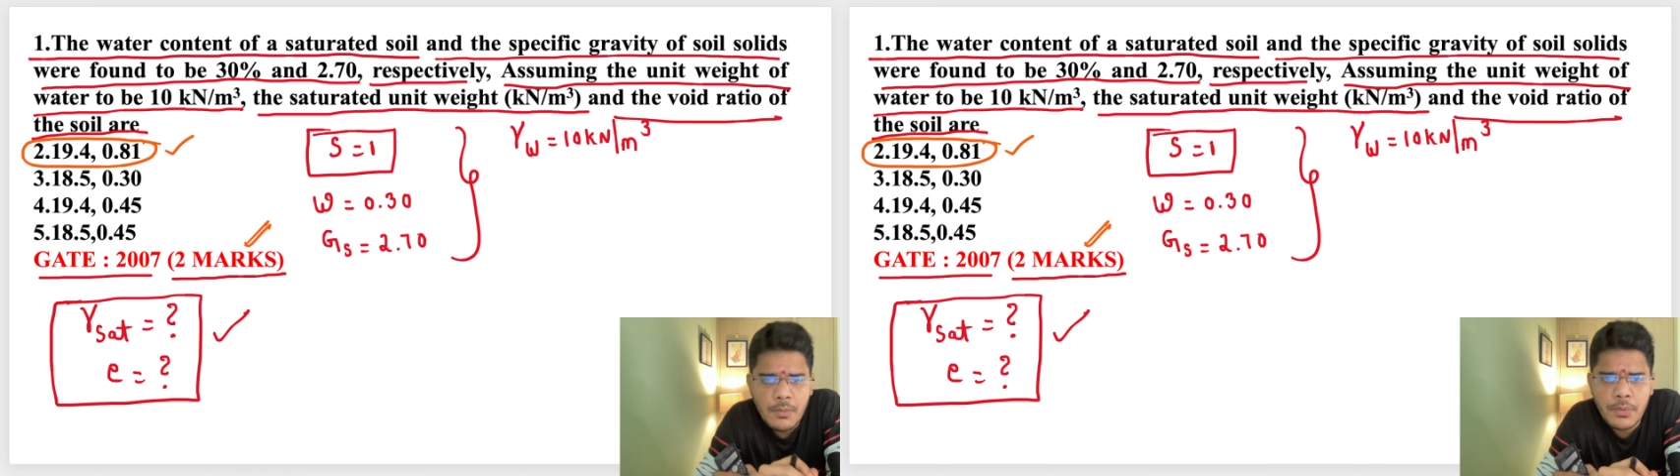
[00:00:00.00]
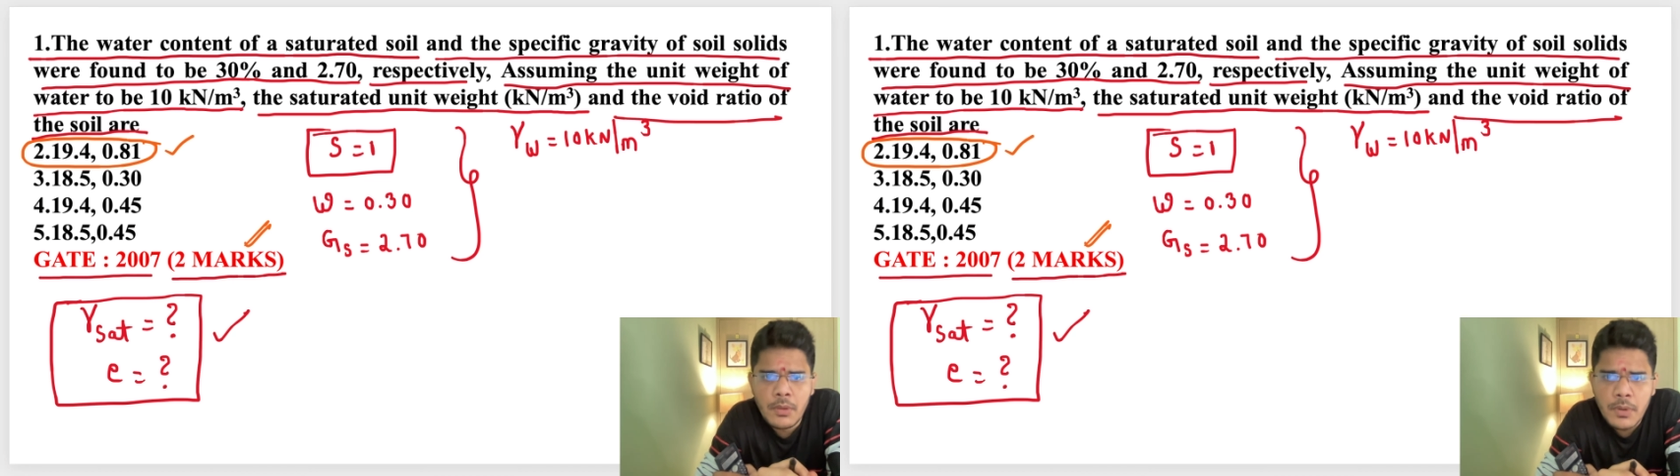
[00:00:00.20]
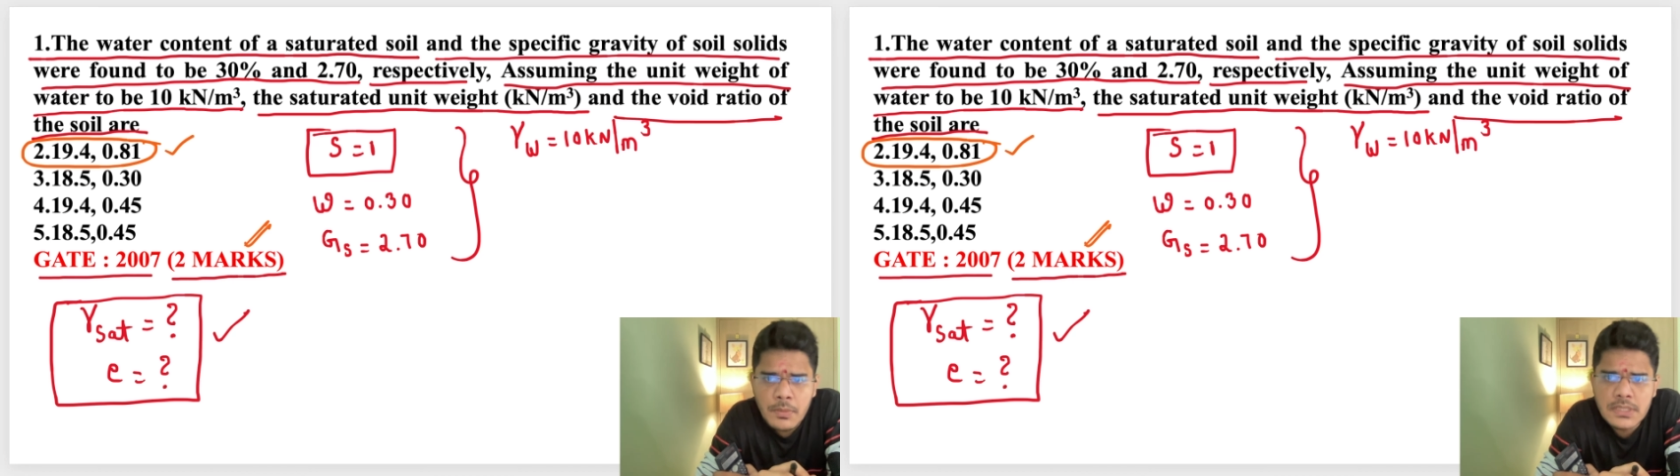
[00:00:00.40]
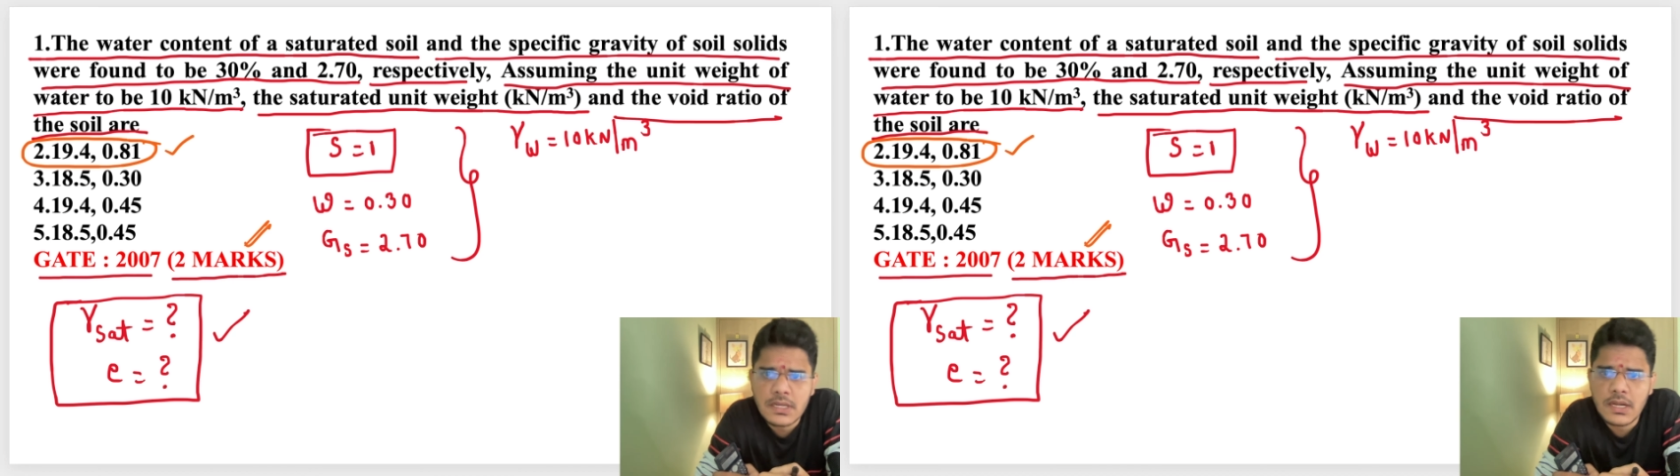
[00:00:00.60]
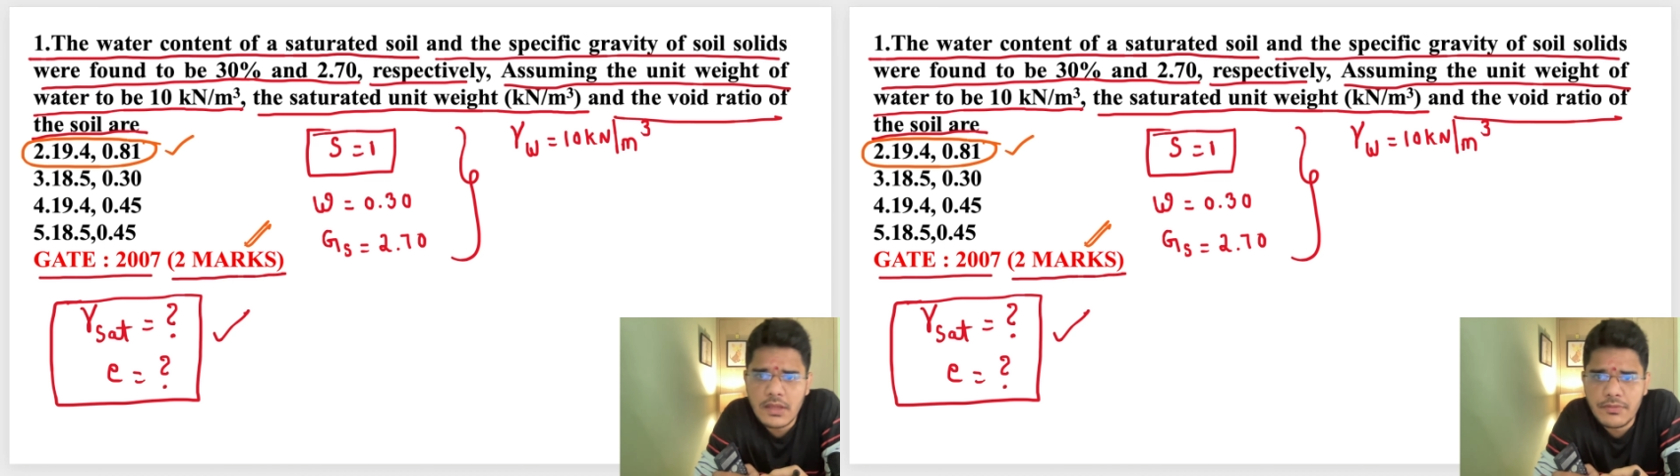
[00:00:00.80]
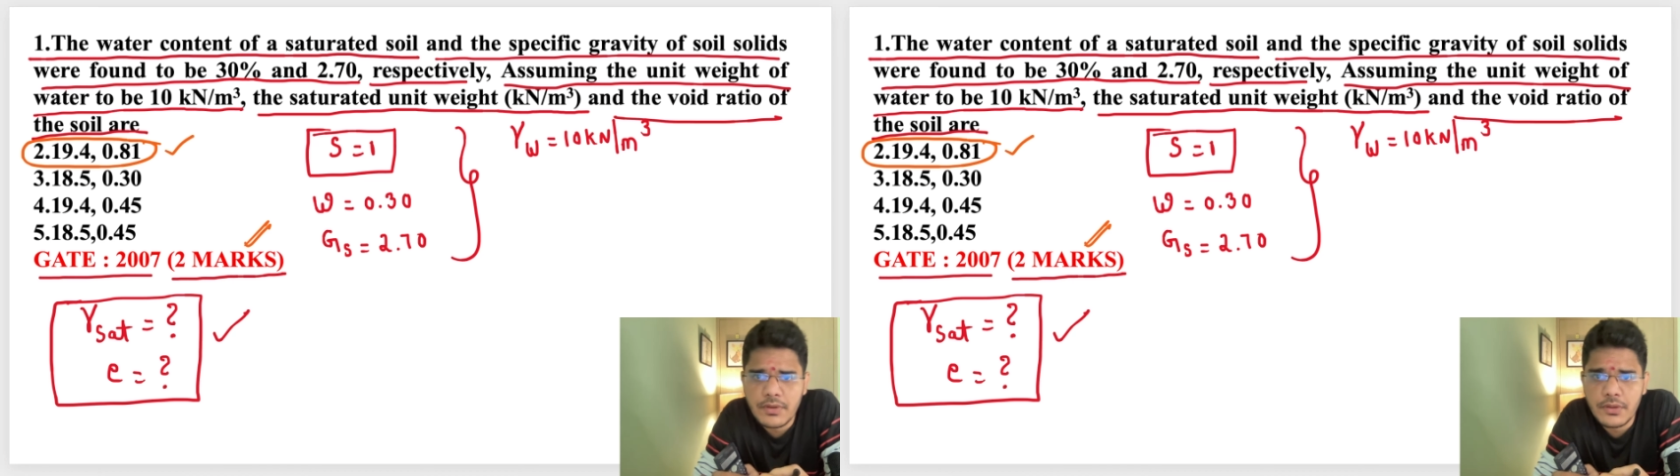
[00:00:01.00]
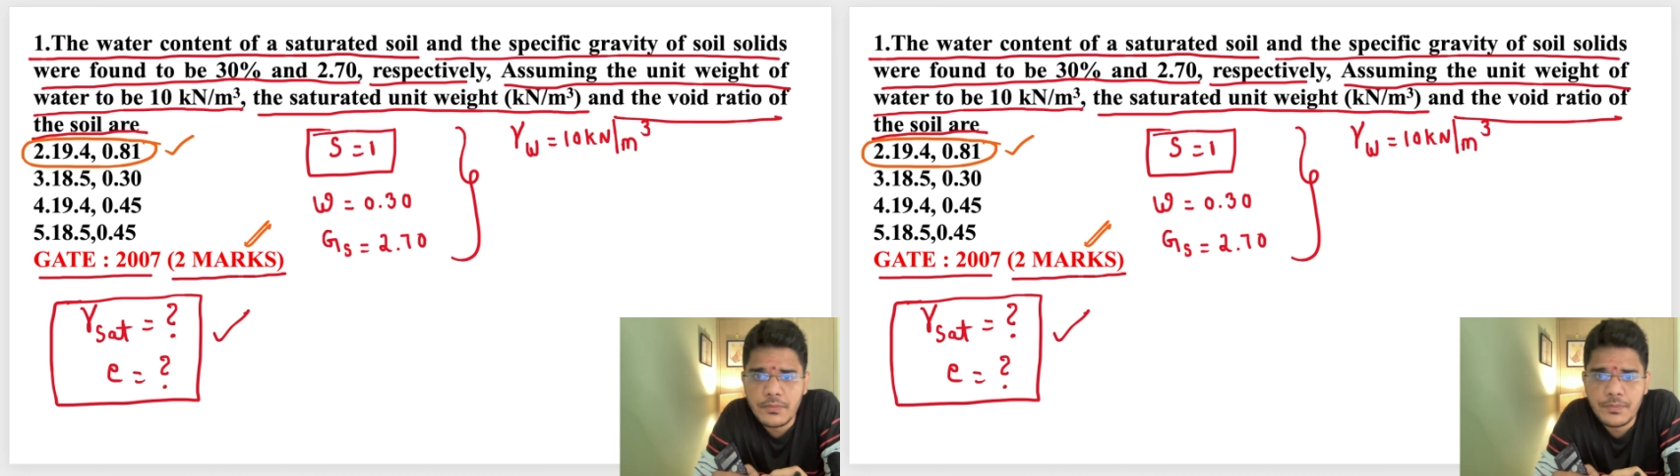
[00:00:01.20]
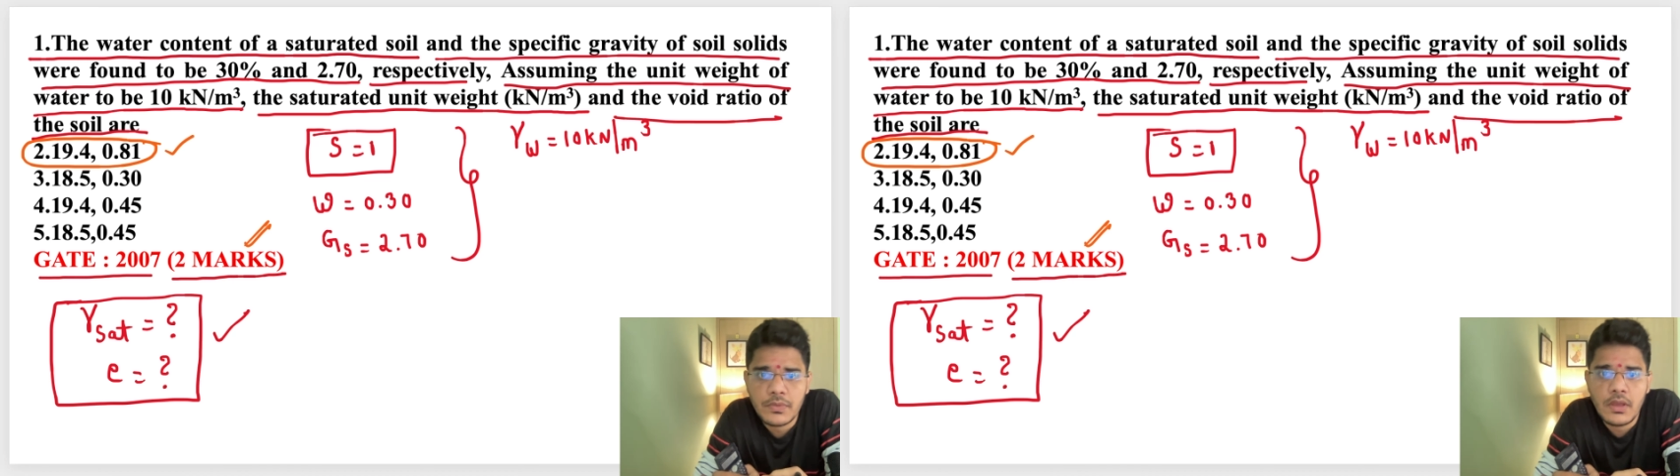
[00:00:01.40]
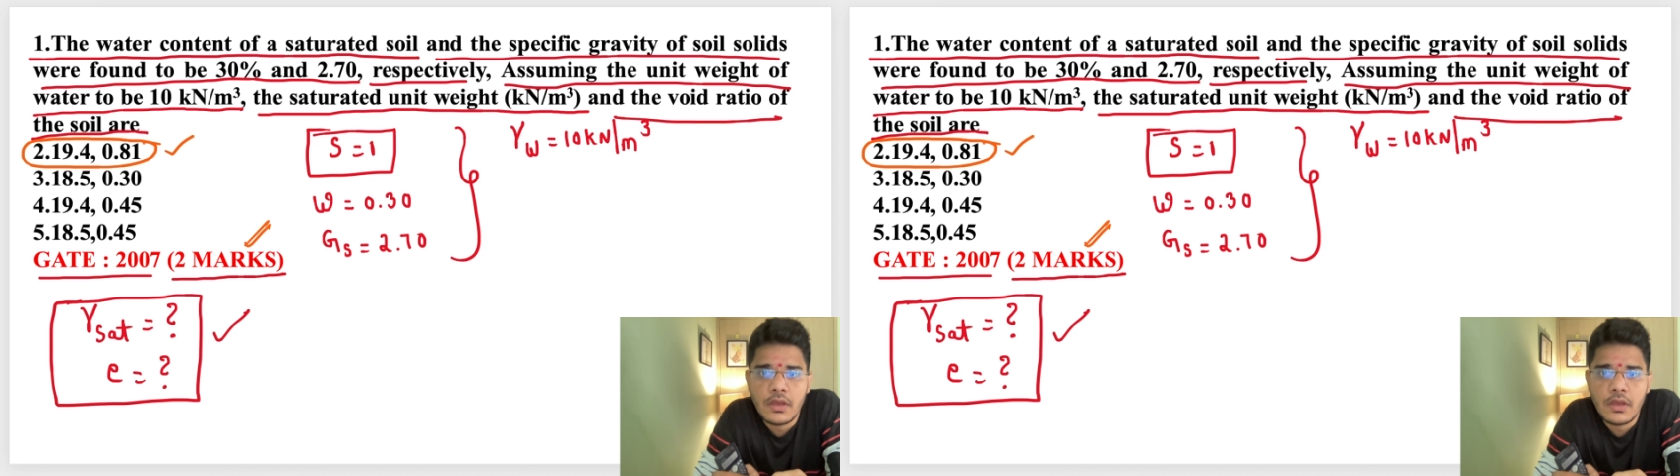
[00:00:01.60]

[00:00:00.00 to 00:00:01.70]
problem is clear for you.